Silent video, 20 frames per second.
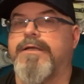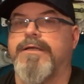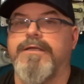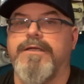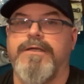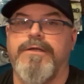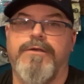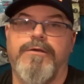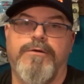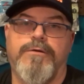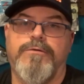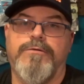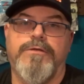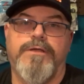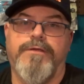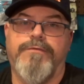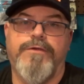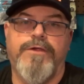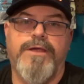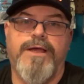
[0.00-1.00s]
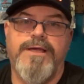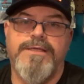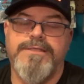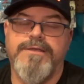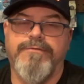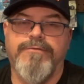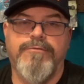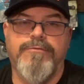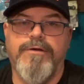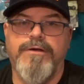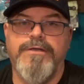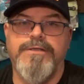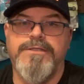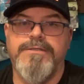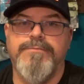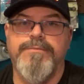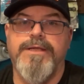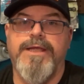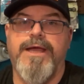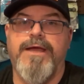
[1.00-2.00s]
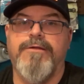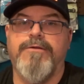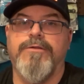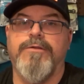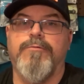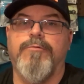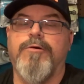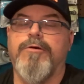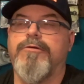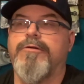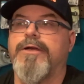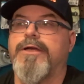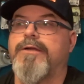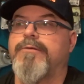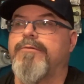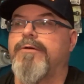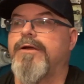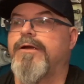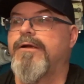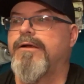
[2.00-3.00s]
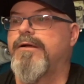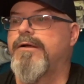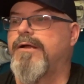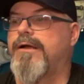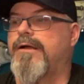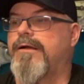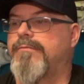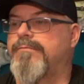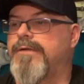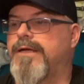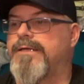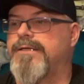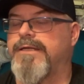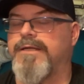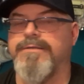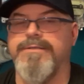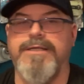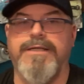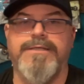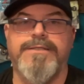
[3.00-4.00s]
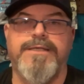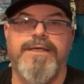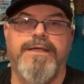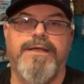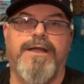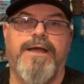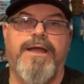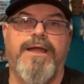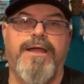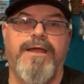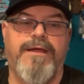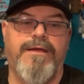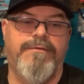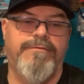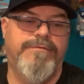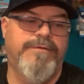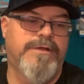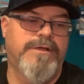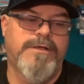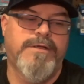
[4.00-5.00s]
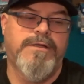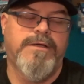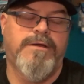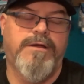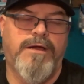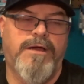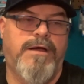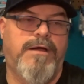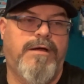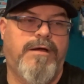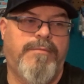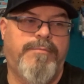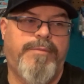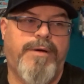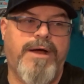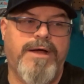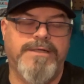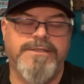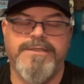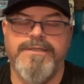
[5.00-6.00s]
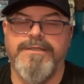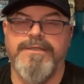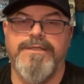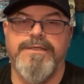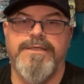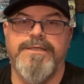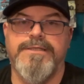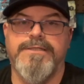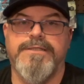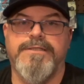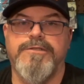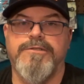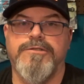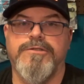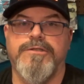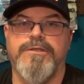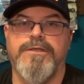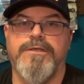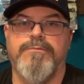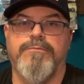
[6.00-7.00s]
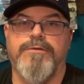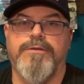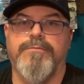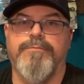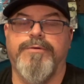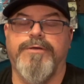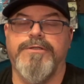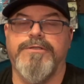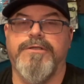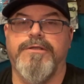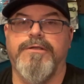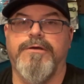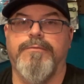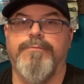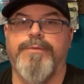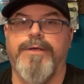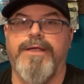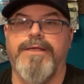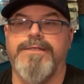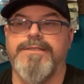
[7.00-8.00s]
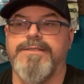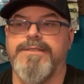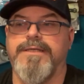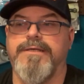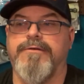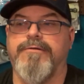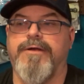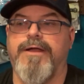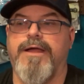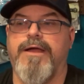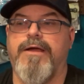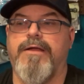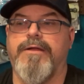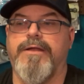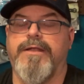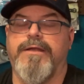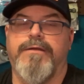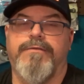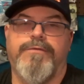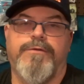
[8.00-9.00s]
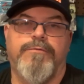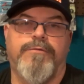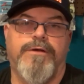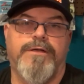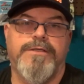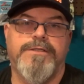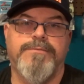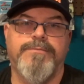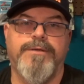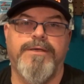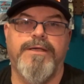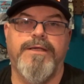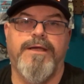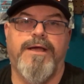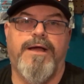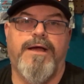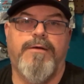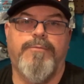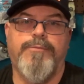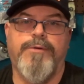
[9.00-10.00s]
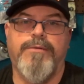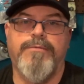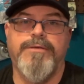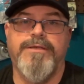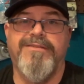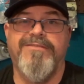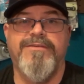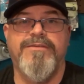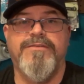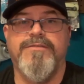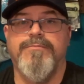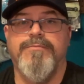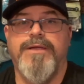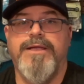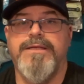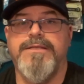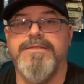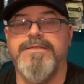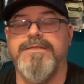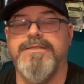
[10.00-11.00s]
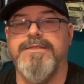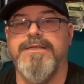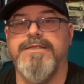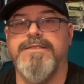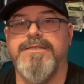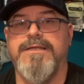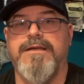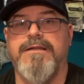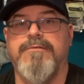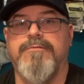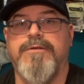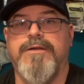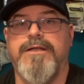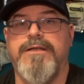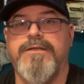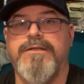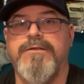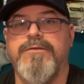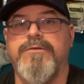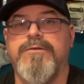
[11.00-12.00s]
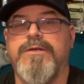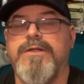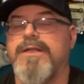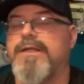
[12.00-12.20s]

you know, if you guys ever run into me out on the water anywhere, 9 times out of 10, I have a box of these, usually with a bunch of their baits sitting around. And if you run into me, I'll probably give you some baits, because that's kind of what I do.